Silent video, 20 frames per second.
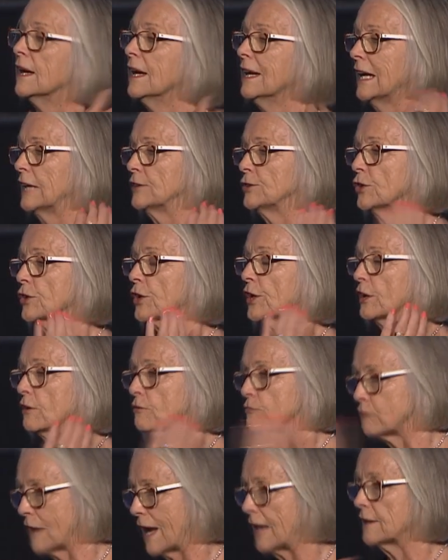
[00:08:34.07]
and you're going to
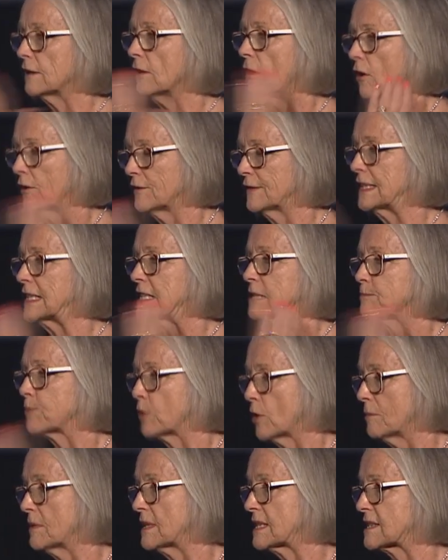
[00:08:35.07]
run on these
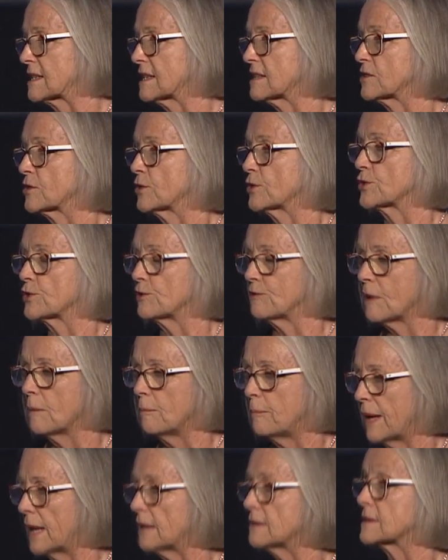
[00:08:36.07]
promises because you're
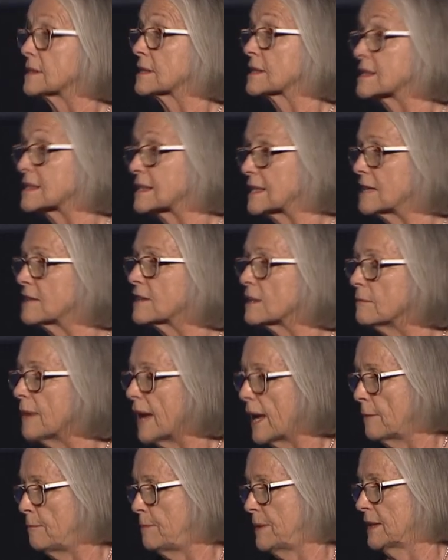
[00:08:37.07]
about to see them
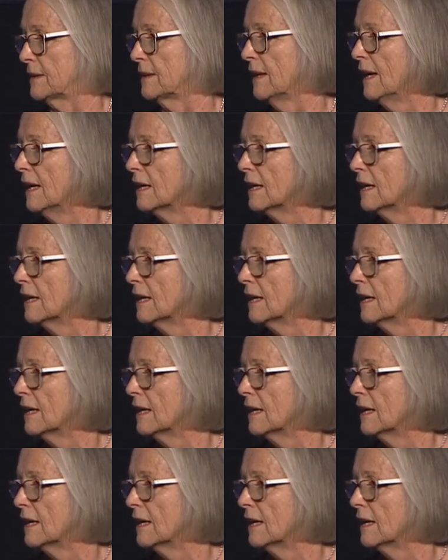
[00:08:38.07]
happen.